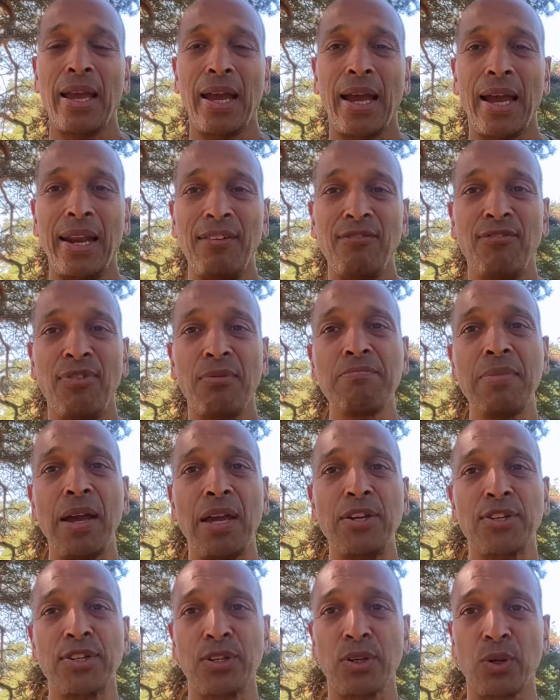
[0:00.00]
and
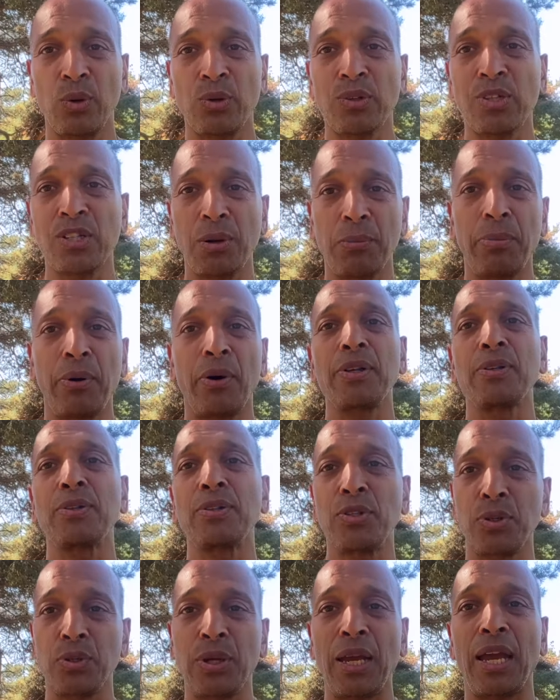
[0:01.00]
inflammation causes your body
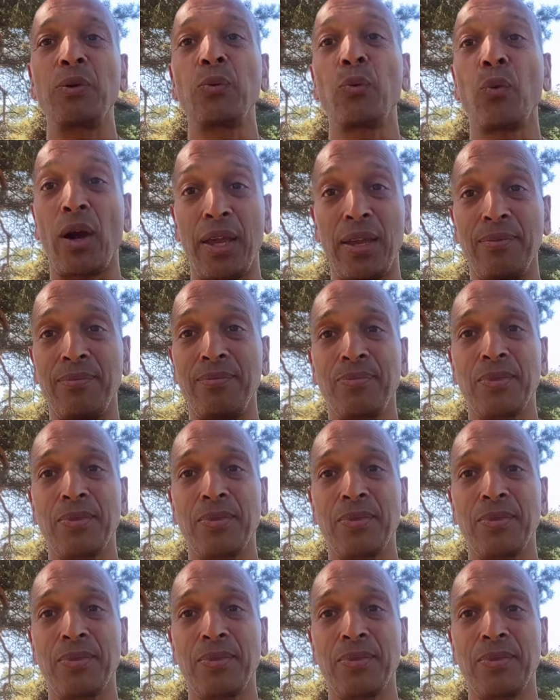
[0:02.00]
to gain weight.